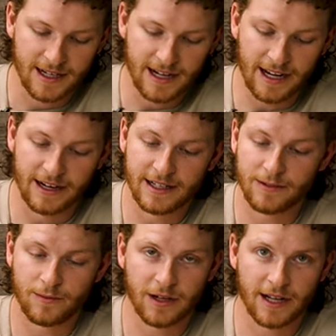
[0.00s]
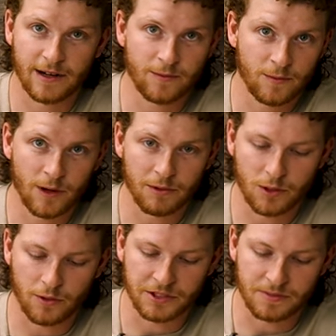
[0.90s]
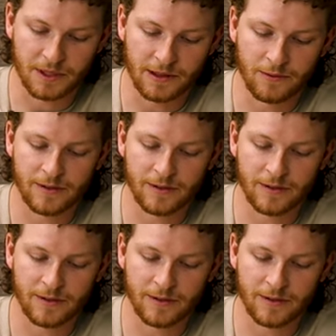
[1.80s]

And again, went with the coil spring.